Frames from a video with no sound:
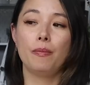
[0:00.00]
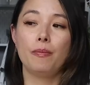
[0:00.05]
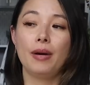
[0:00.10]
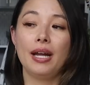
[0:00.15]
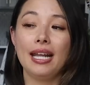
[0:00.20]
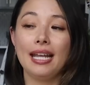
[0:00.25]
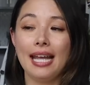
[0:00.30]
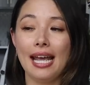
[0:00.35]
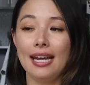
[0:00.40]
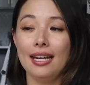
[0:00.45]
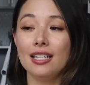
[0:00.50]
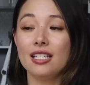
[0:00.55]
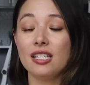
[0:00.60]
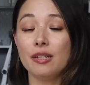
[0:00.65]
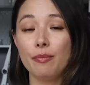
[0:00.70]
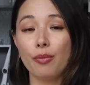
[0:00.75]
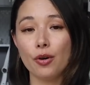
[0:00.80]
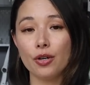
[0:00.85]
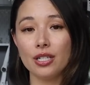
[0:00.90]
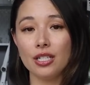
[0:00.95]
But again, it's
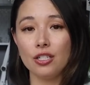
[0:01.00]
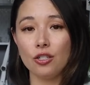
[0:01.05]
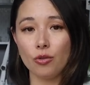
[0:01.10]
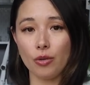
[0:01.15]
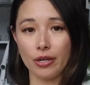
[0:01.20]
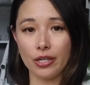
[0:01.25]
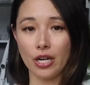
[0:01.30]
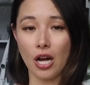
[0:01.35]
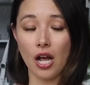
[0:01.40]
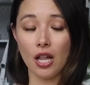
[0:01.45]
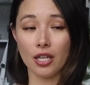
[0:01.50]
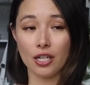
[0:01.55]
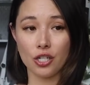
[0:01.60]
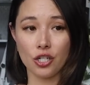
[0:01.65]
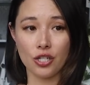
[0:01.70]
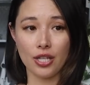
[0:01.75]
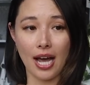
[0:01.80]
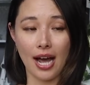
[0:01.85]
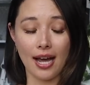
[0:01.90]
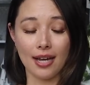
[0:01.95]
important to
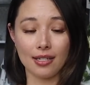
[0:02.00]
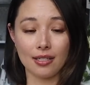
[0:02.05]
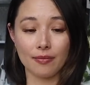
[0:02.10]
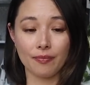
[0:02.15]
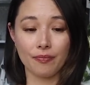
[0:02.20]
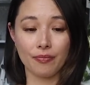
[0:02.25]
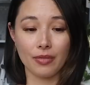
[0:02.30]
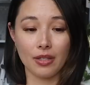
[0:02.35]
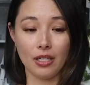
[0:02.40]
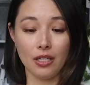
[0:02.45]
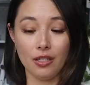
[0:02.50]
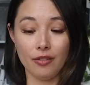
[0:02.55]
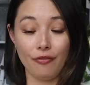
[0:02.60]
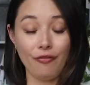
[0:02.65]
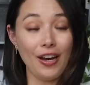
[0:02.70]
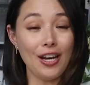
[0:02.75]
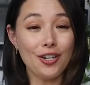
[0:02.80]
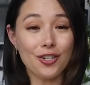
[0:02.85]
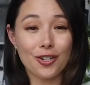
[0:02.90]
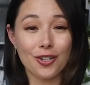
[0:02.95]
acknowledge that
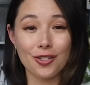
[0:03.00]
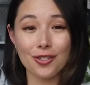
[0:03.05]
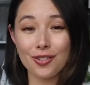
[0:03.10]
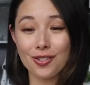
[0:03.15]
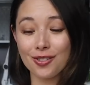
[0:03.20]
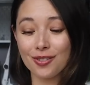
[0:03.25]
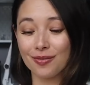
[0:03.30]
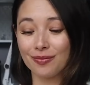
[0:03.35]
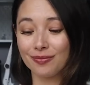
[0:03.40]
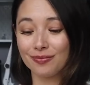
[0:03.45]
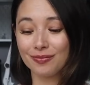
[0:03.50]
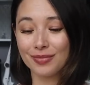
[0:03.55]
facials